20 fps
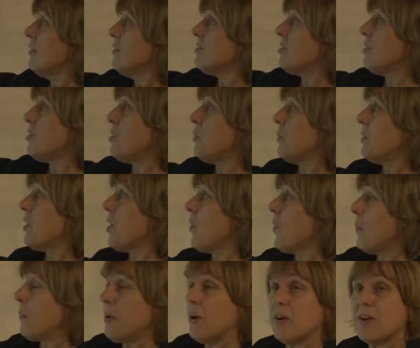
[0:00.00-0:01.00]
So you would
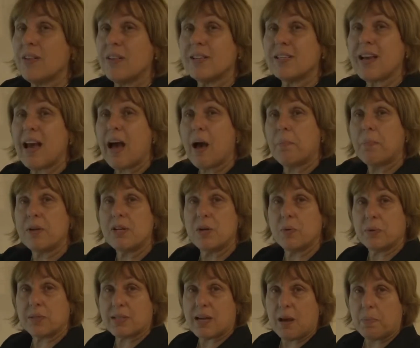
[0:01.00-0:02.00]
go up here to the top and
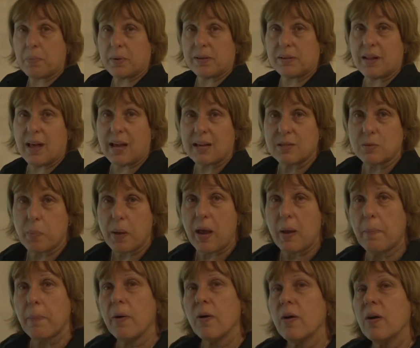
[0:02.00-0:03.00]
you would type in lined
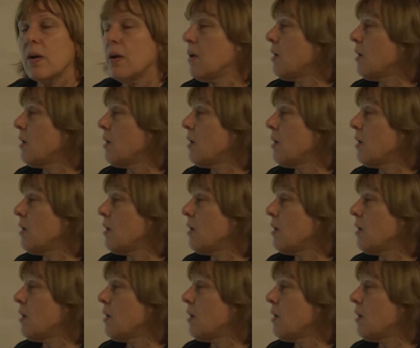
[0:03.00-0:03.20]
paper